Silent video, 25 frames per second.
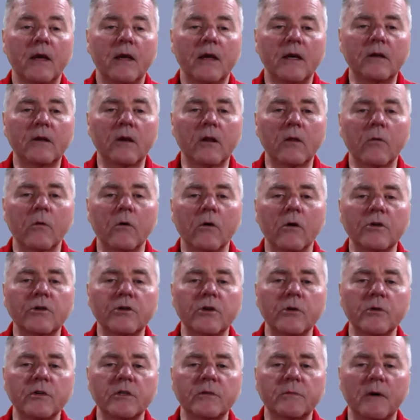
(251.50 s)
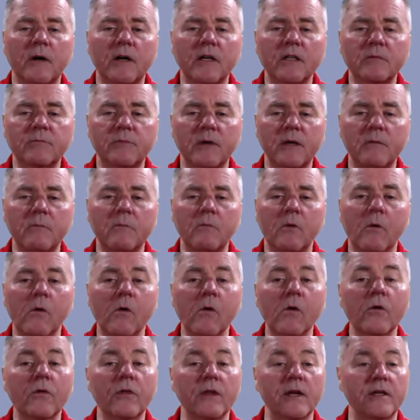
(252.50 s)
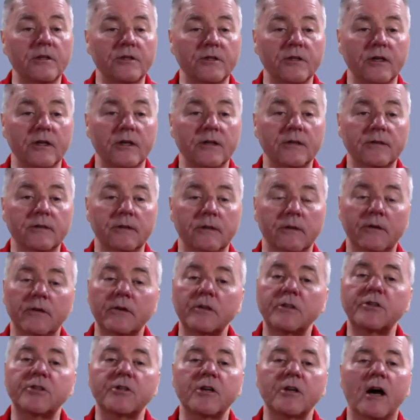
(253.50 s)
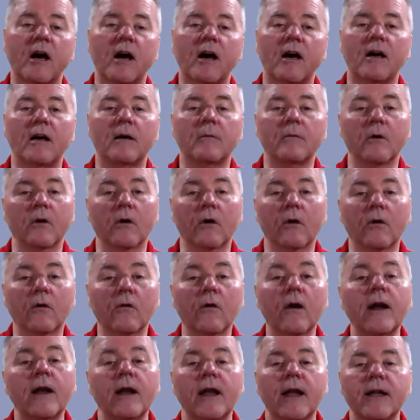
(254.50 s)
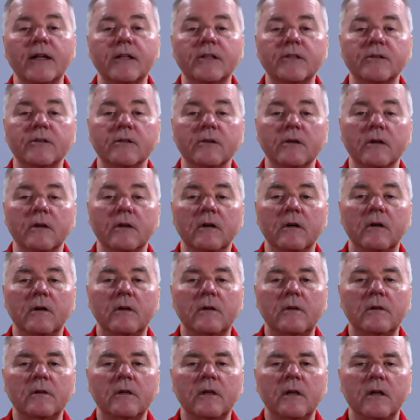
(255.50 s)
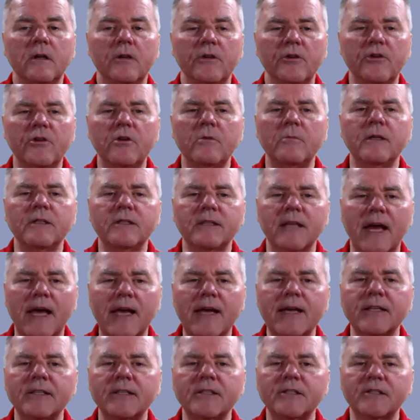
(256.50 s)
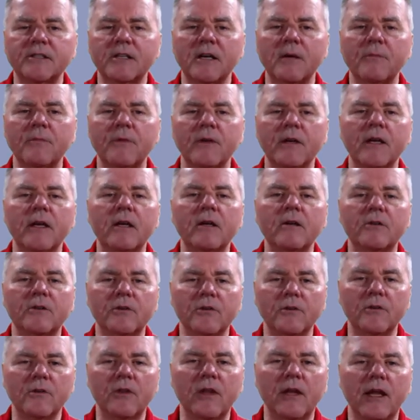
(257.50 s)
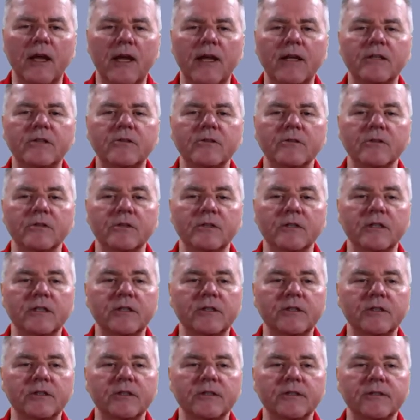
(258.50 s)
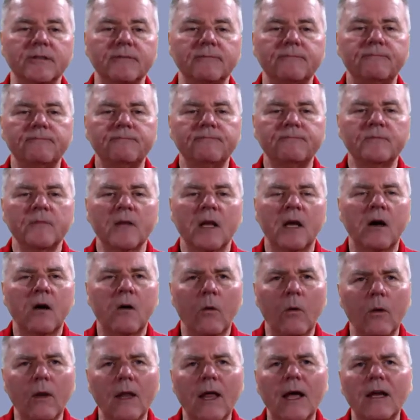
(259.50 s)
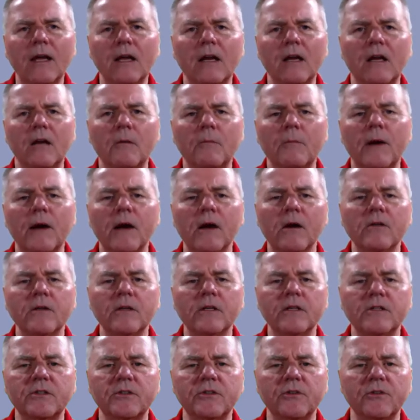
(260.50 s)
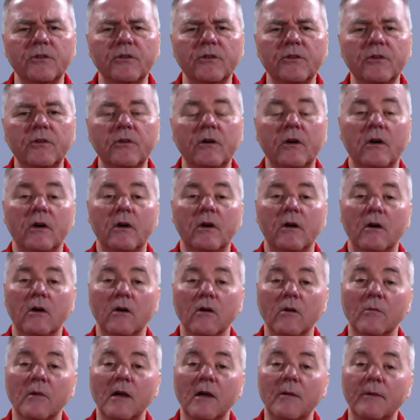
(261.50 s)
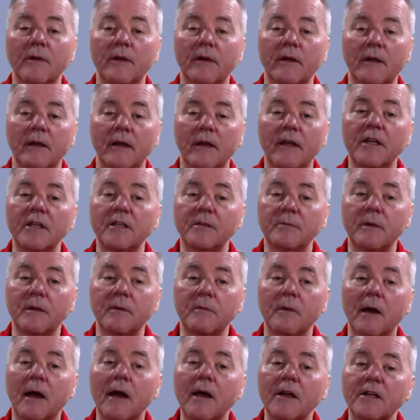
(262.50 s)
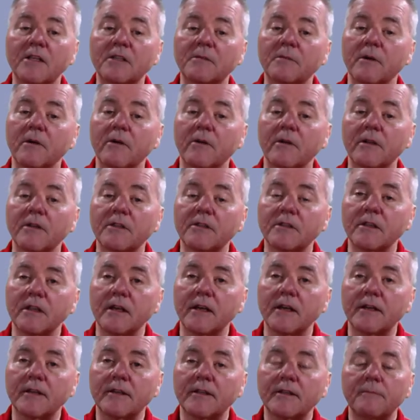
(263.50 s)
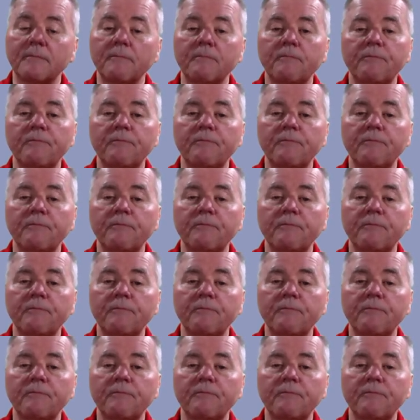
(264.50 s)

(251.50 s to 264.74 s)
In other words, your response be more than just good job or great answer. You must add something to the answer, such as, well, I can compare this to, or maybe it has been my experience that.